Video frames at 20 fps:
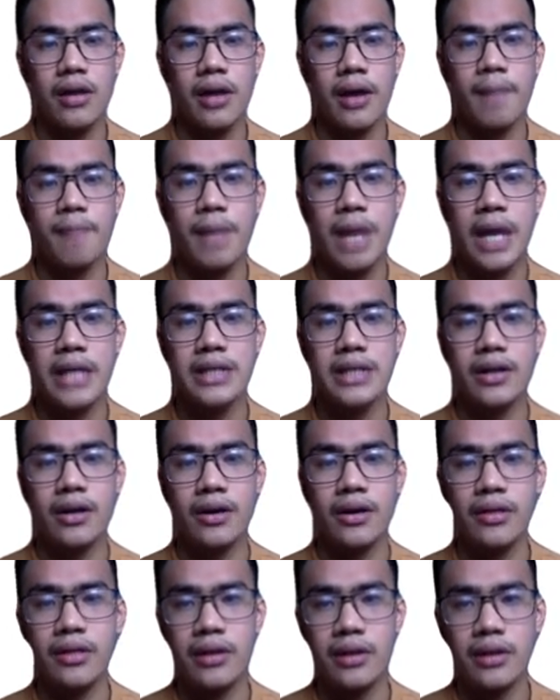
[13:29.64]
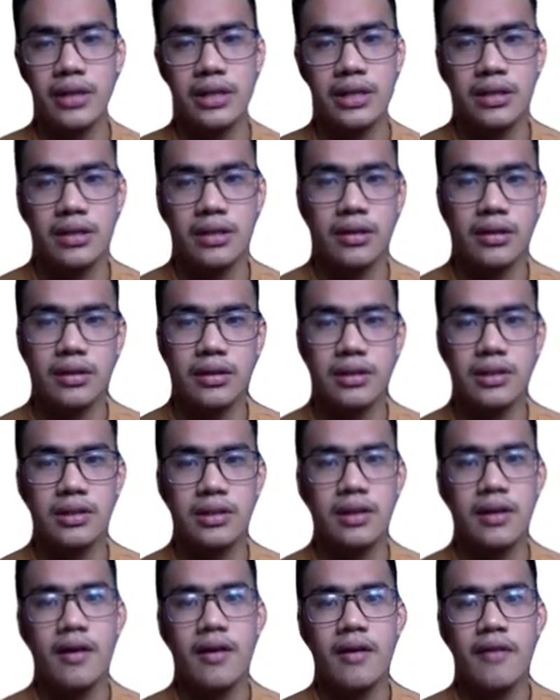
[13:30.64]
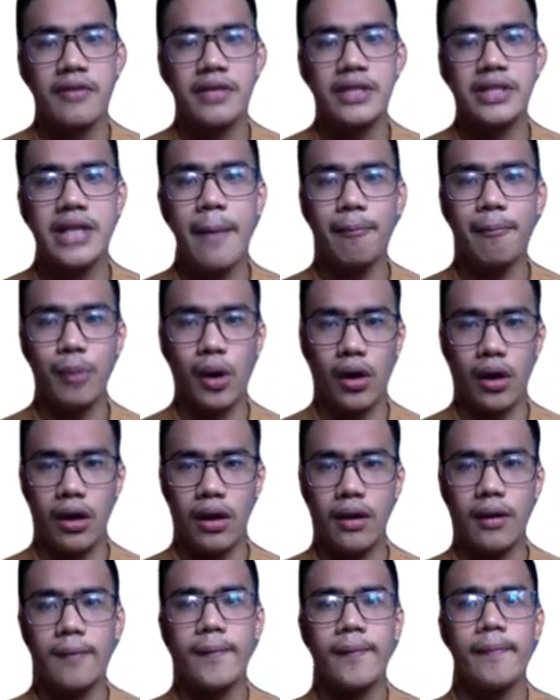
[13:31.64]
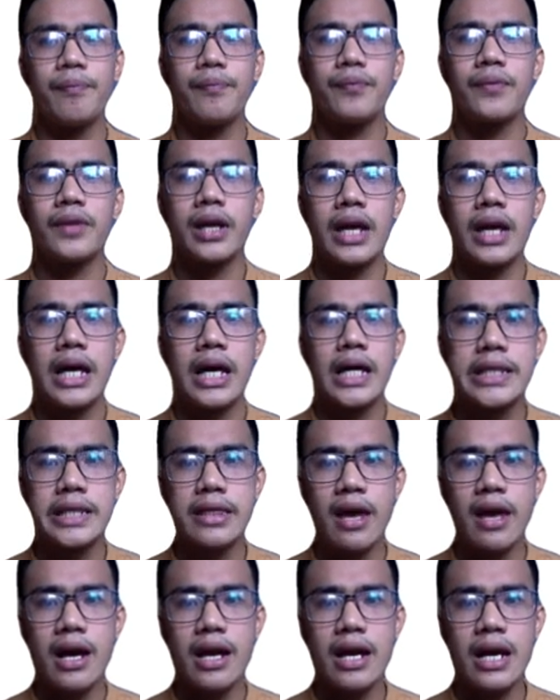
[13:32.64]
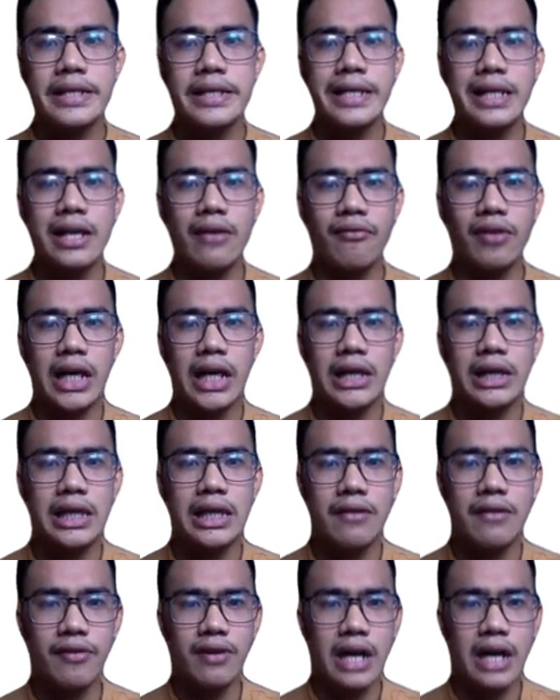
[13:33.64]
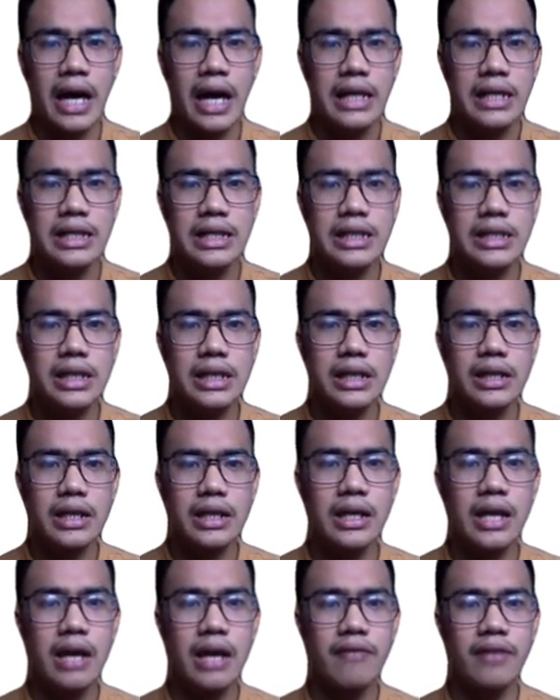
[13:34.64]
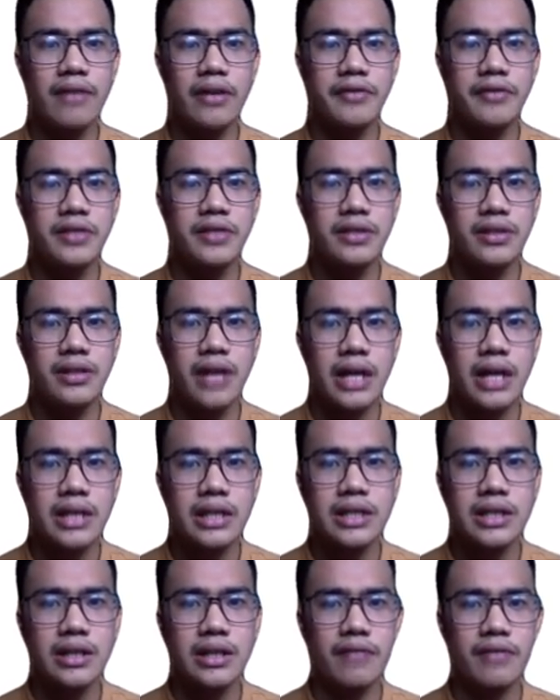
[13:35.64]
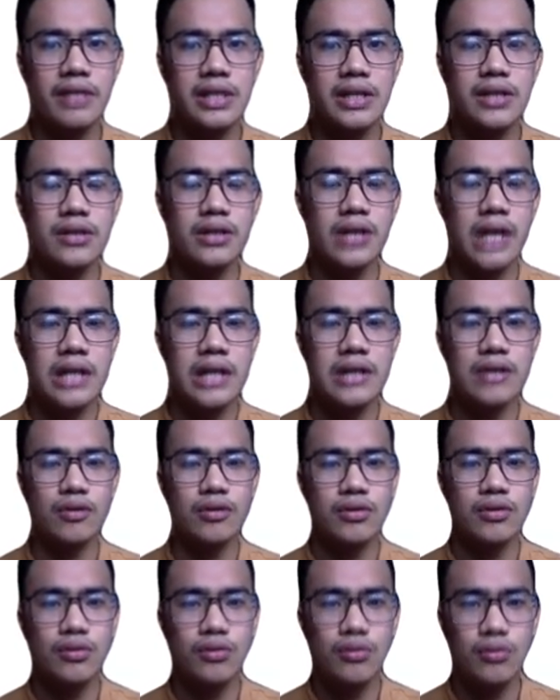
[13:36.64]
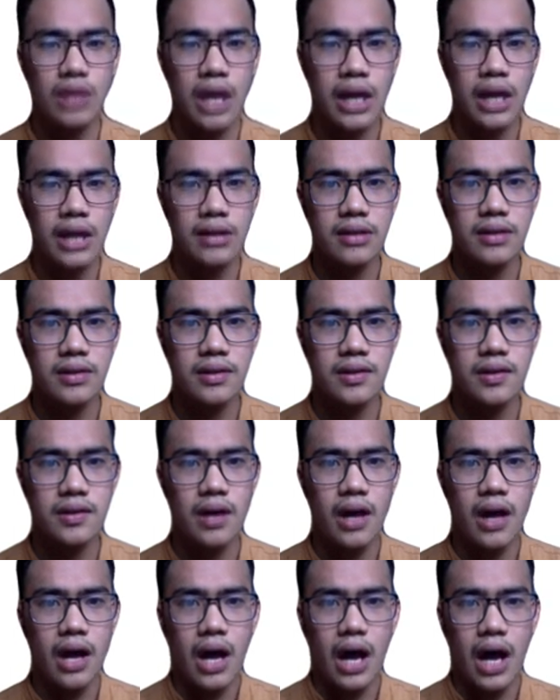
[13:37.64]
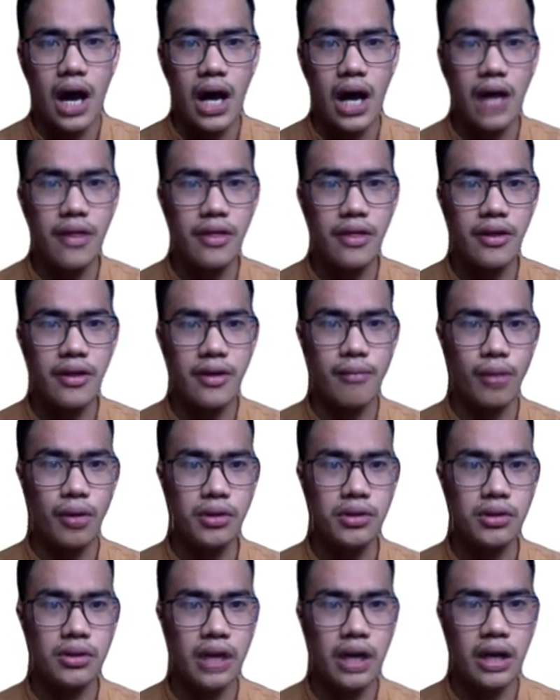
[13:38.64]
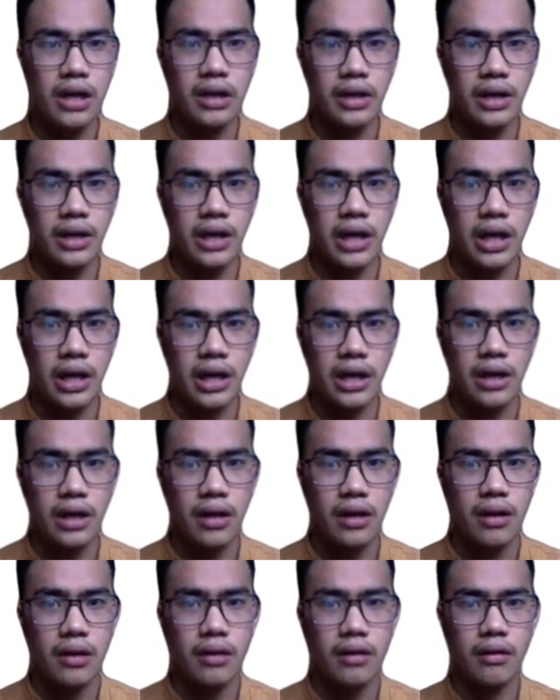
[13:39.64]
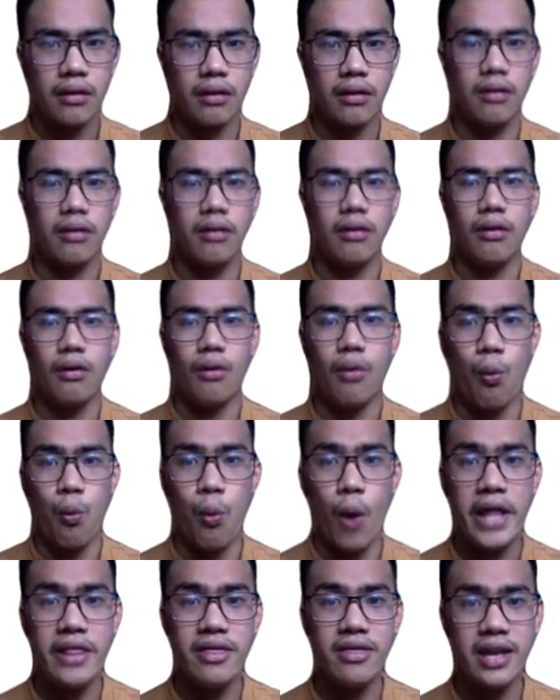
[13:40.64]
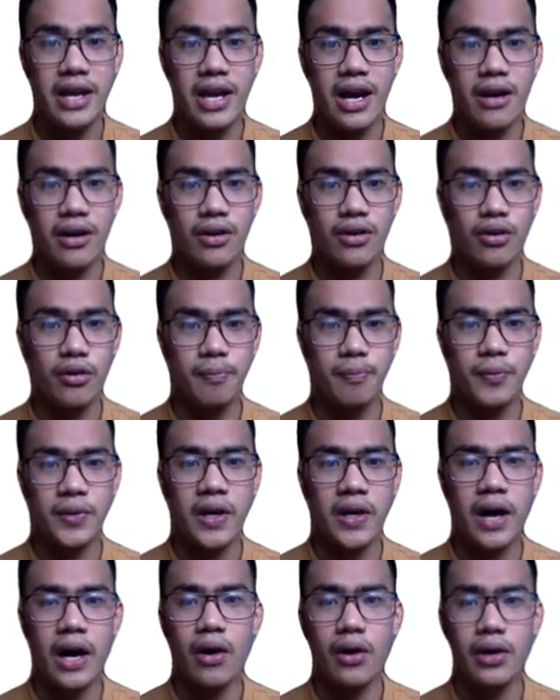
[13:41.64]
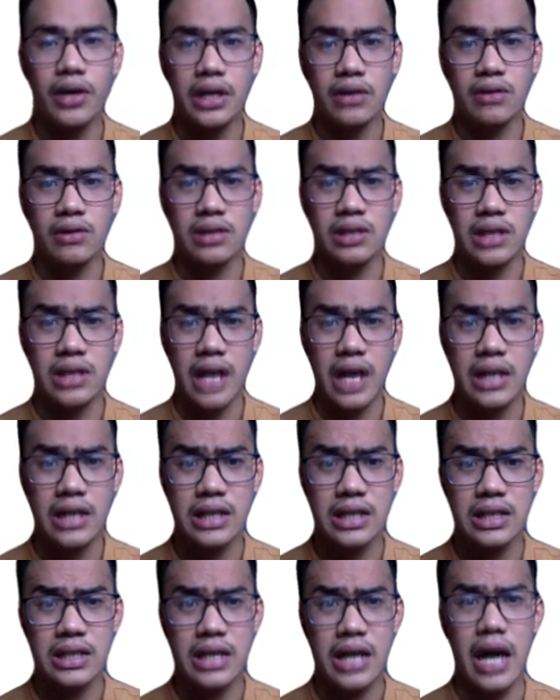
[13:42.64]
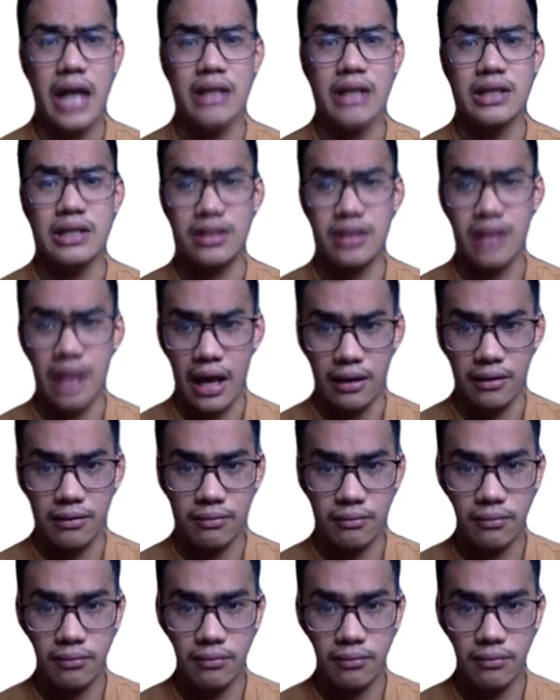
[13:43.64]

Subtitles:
based on the results. For example, is there a significant difference in the level of stress of the senior high school students under modular learning when they are grouped according to sex and strand?